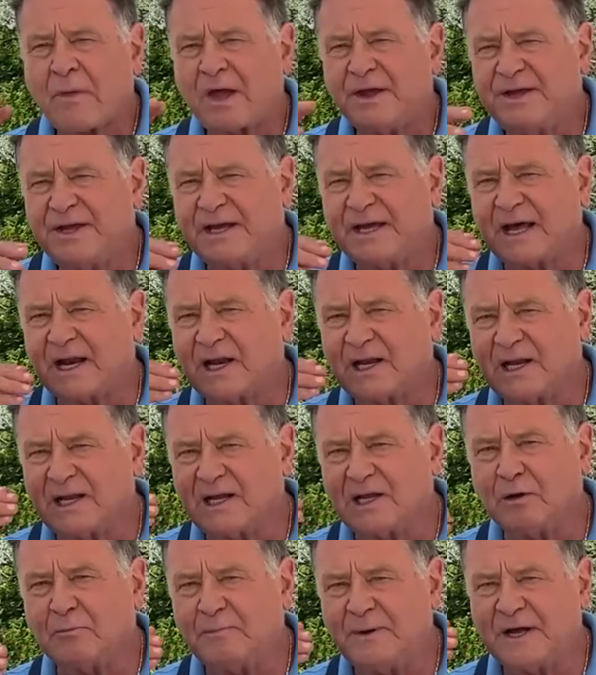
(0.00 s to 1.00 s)
you get a
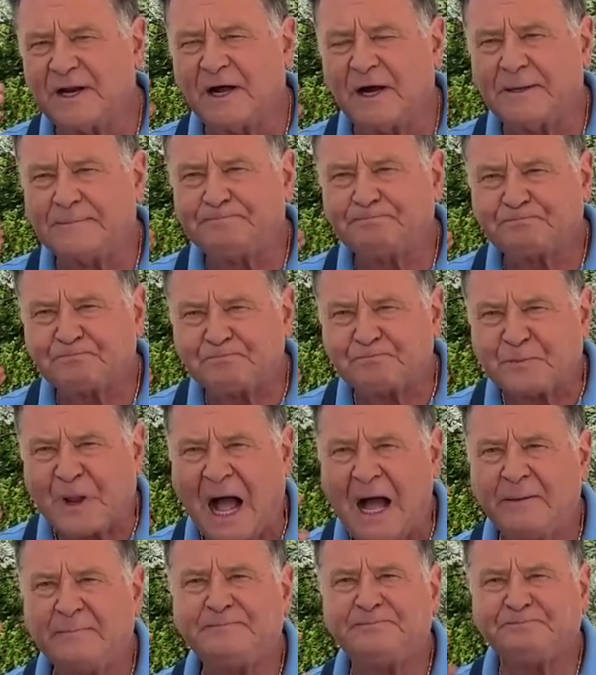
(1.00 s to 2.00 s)
little bit of
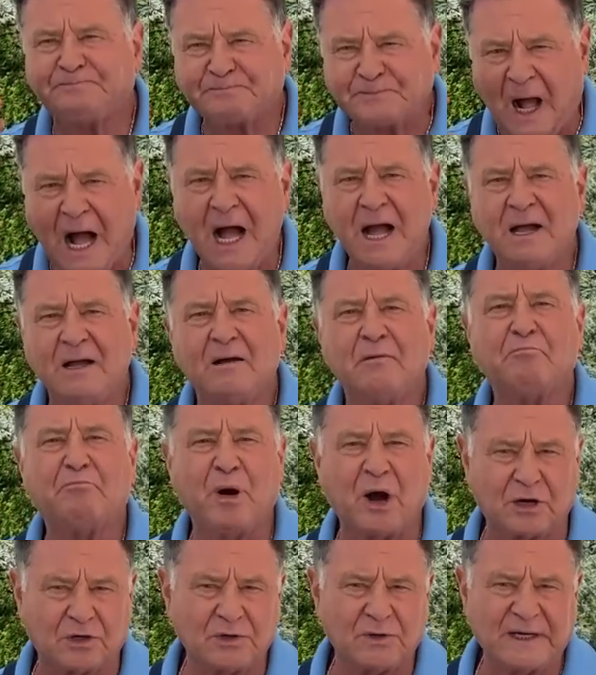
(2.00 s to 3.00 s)

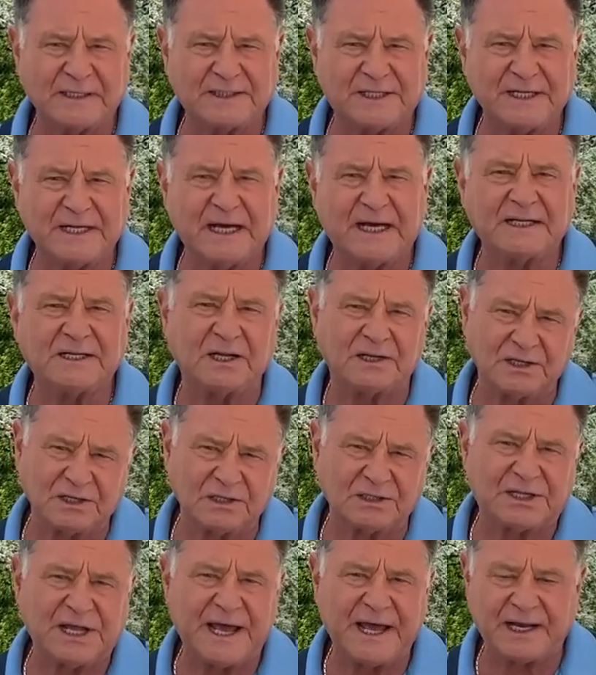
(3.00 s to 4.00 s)
pucker at the end, a little
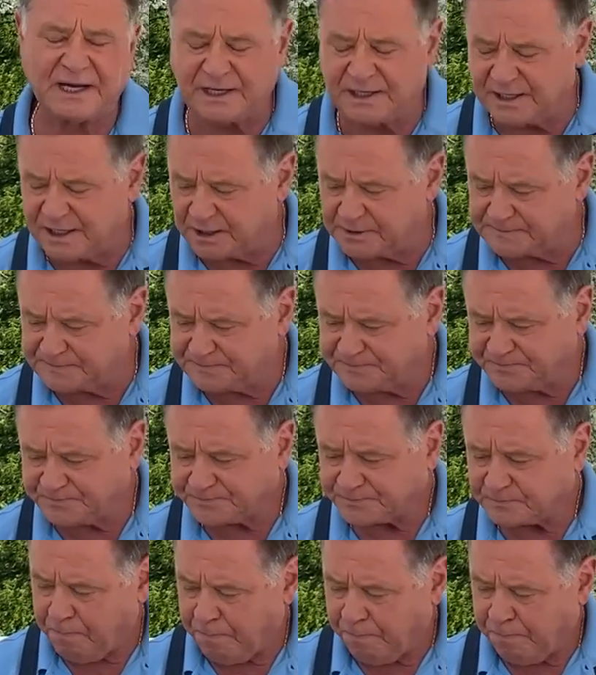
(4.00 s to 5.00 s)
tan in there.
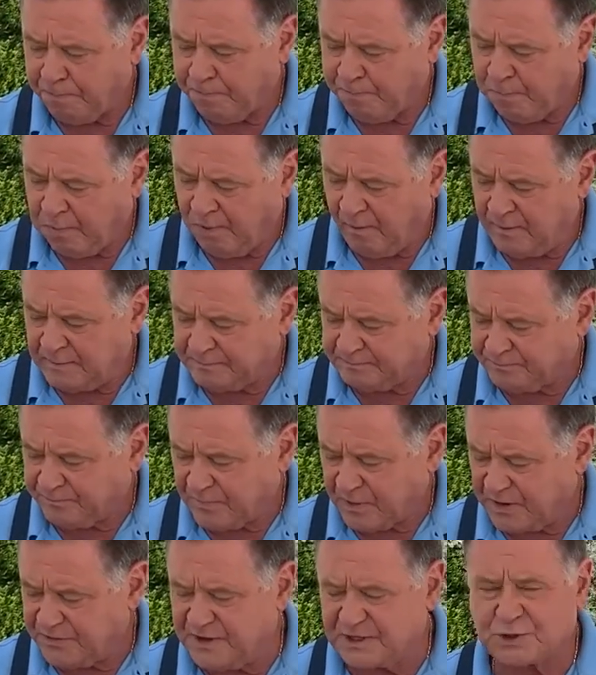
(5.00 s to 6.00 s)

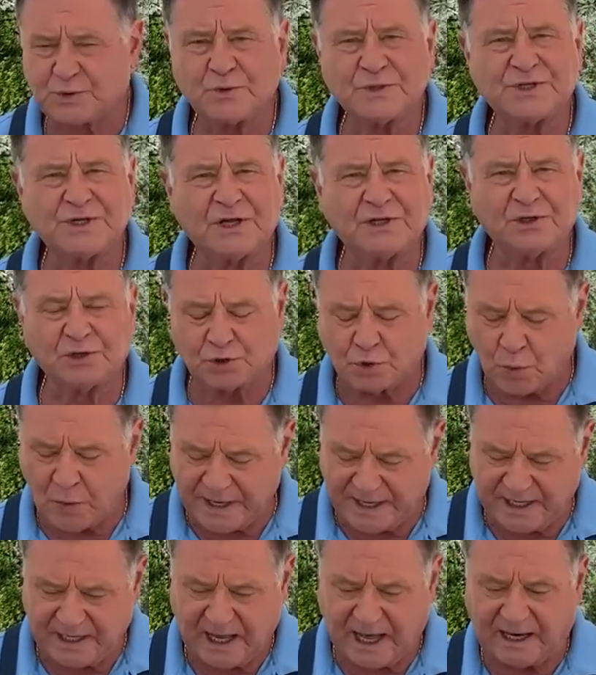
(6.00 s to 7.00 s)
This one's under
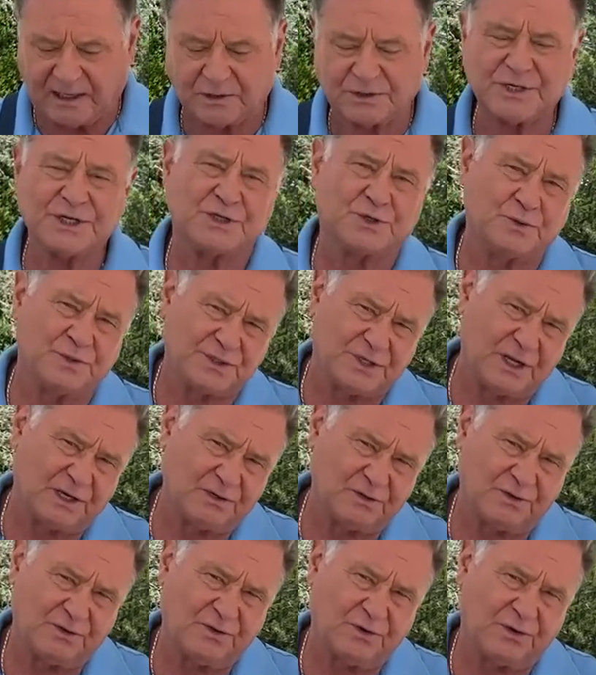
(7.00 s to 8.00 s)
$20. This one's
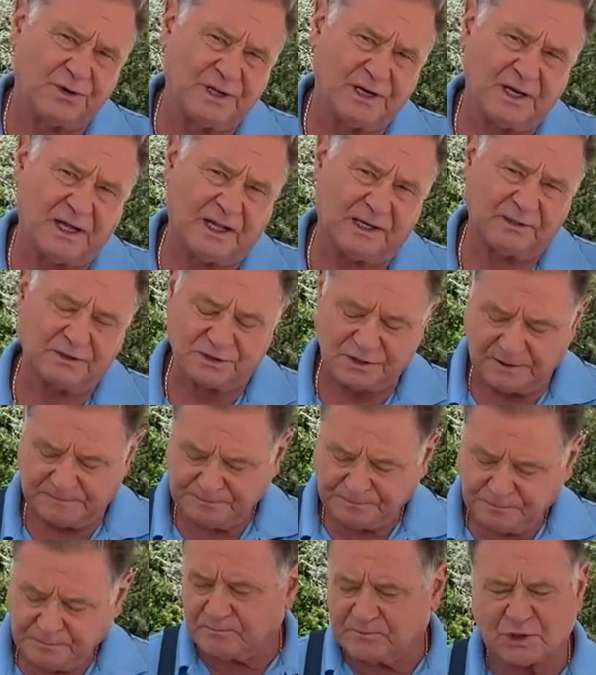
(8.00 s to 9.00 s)
under $30.
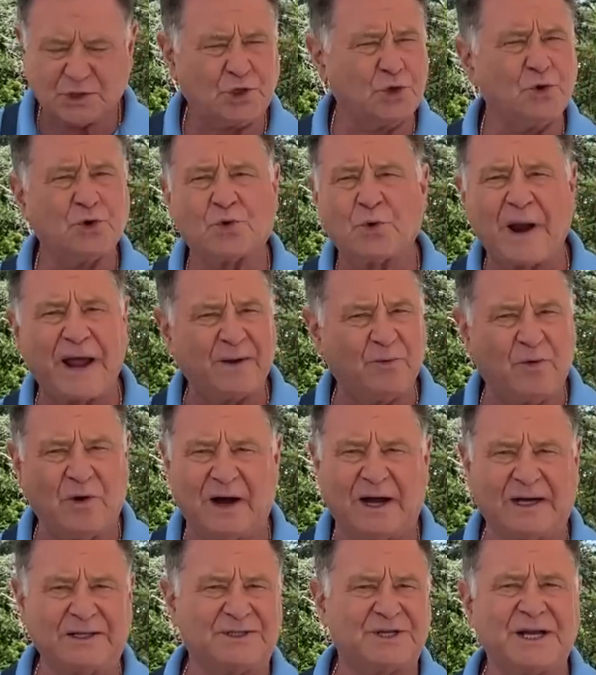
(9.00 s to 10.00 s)
Two great
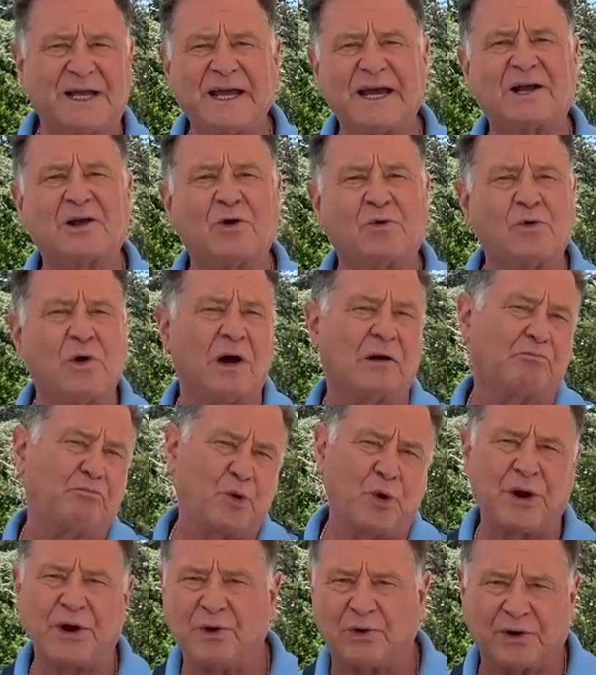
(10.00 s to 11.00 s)
wines. You can't go wrong.
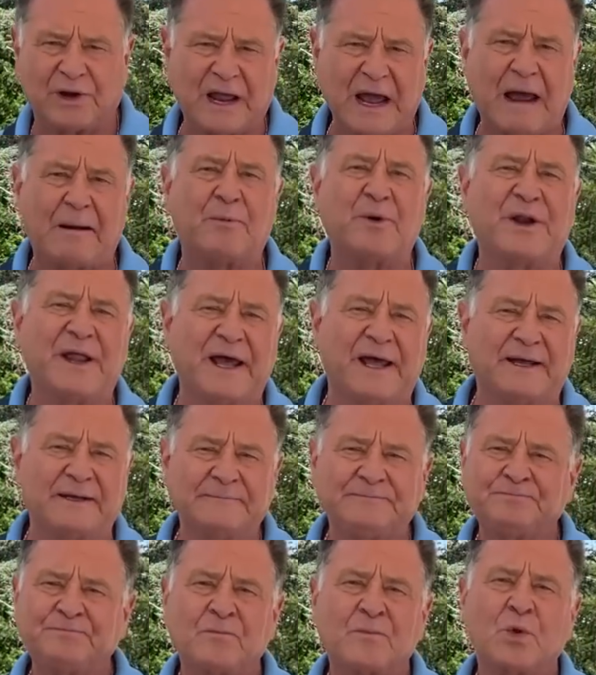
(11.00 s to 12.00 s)
Porto or Cabernet
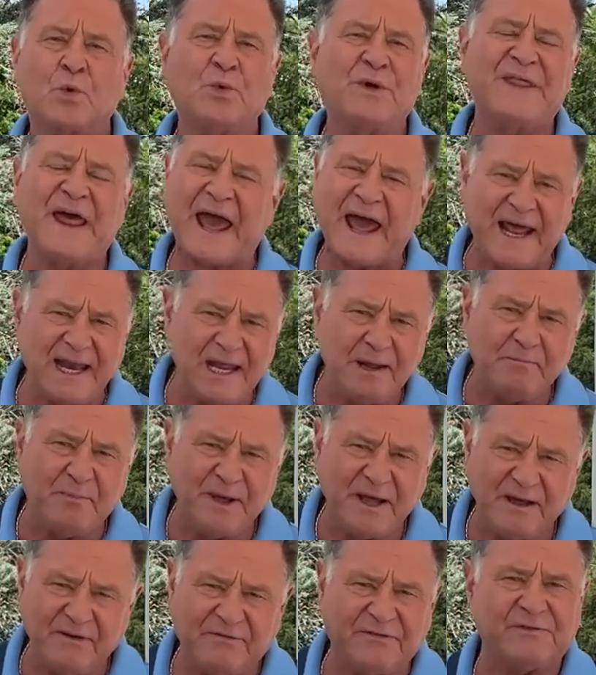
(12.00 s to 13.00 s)
with any
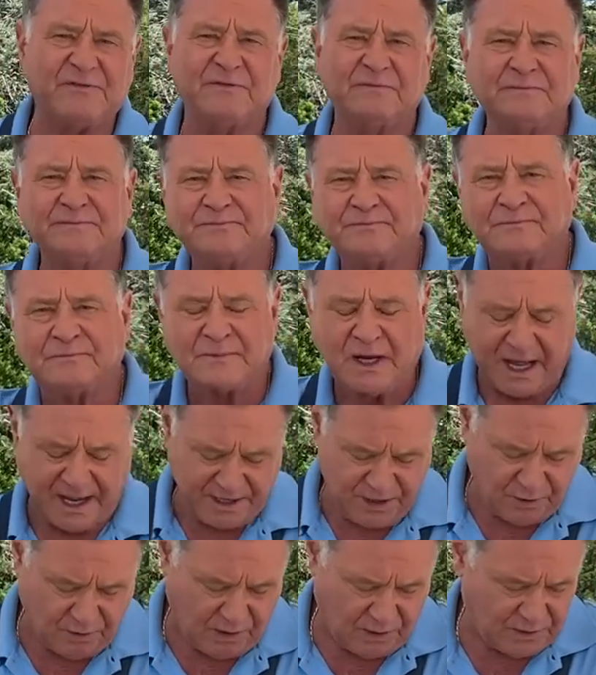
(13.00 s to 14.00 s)
beef, and
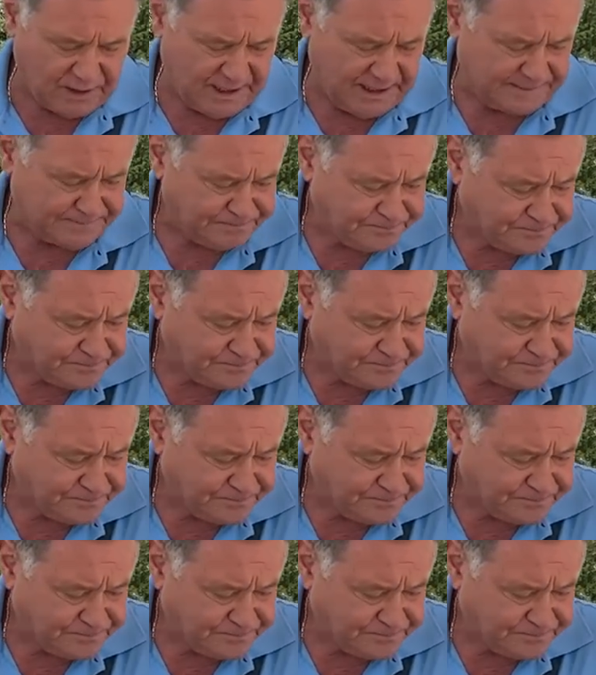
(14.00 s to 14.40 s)
you're okay.